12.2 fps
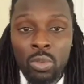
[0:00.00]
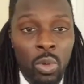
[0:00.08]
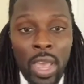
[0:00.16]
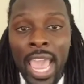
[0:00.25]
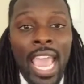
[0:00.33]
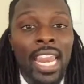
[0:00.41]

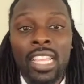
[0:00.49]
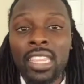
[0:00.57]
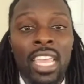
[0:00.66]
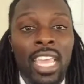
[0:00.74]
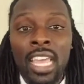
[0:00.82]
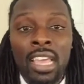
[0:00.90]

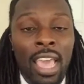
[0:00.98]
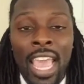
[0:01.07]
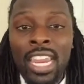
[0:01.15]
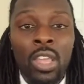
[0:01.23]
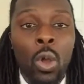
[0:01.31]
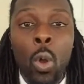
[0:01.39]
Anything,
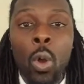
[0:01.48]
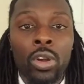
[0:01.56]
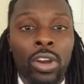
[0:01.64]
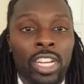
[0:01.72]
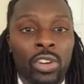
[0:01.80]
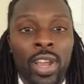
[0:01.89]
any order
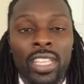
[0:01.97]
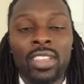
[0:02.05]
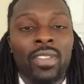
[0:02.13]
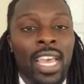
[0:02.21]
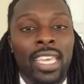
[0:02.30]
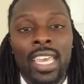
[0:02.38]
or directive
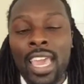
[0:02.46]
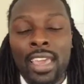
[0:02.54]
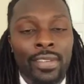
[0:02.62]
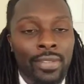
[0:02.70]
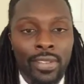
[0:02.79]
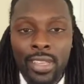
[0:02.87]
I
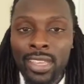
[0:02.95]
gave,